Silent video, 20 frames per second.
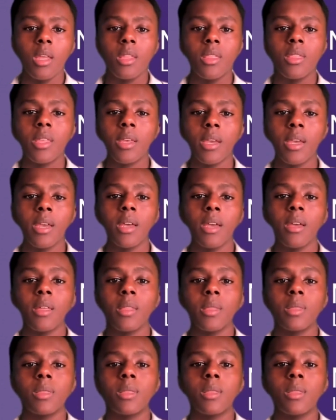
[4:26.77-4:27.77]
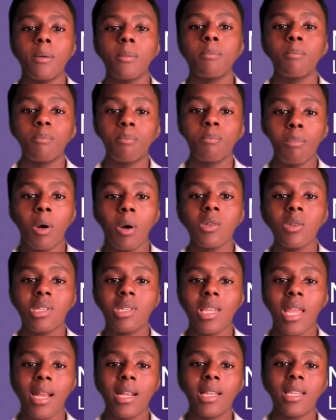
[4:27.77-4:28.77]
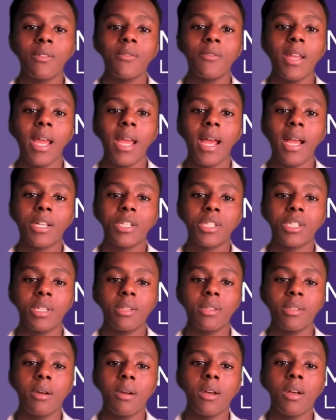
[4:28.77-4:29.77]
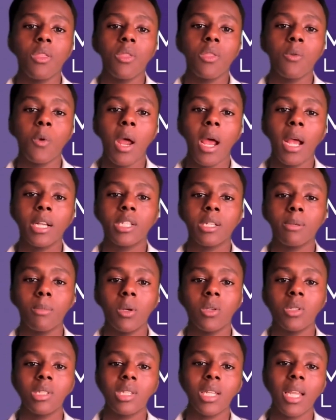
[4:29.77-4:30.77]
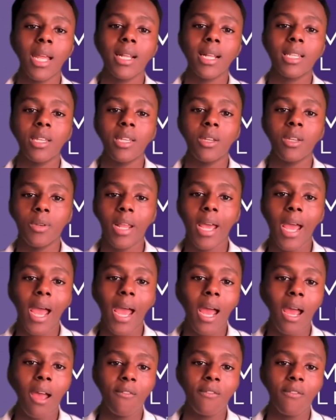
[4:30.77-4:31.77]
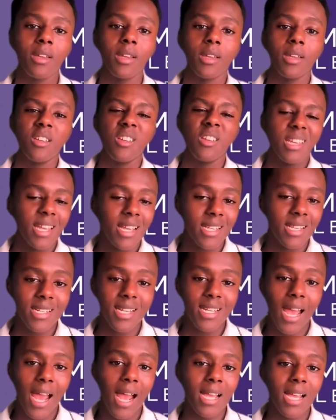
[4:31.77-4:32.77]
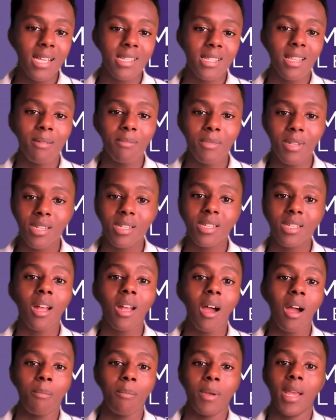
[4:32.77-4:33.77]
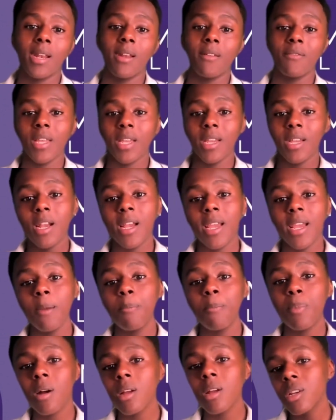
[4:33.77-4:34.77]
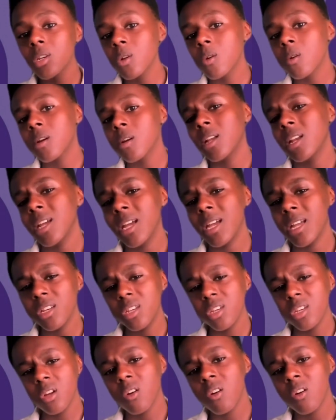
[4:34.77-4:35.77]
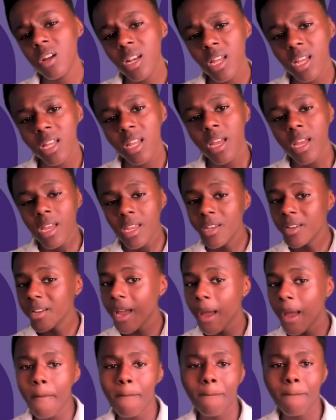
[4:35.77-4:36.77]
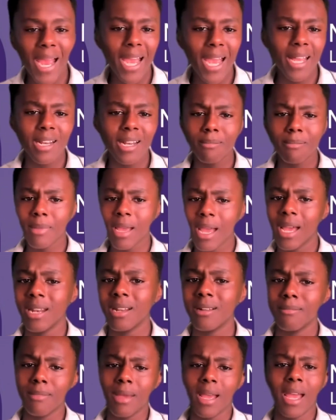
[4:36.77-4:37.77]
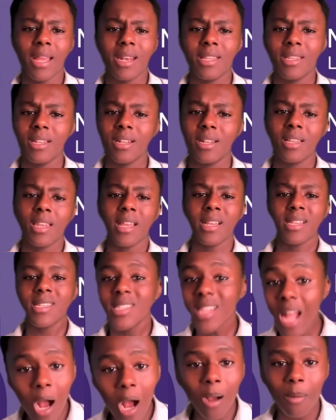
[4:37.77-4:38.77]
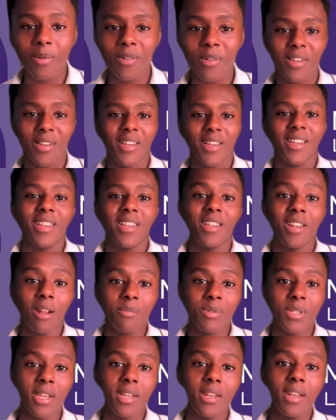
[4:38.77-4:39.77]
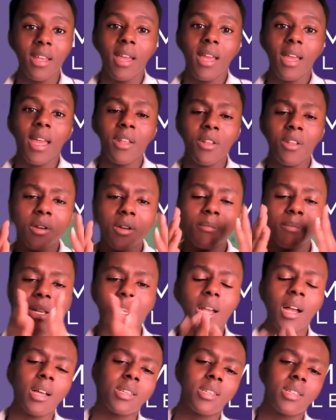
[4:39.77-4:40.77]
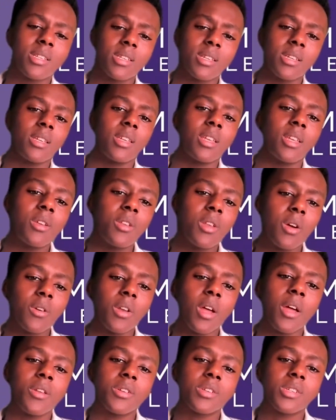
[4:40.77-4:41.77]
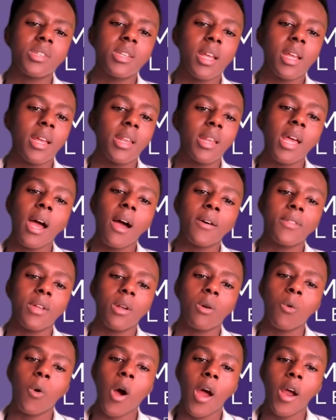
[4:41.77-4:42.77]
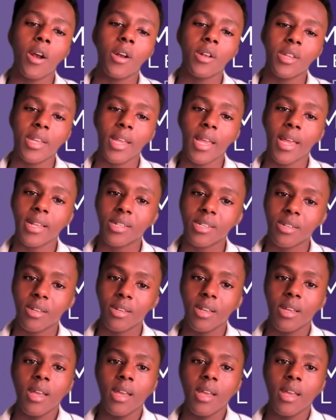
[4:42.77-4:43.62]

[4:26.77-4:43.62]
The most likely reaction the reaction most likely you would have is to ask them to stop. And if they keep on doing it and doing it, you get mad and mad and mad, and then you're like, stop. You know what I'm saying? And you're because you don't understand how they're wired yet.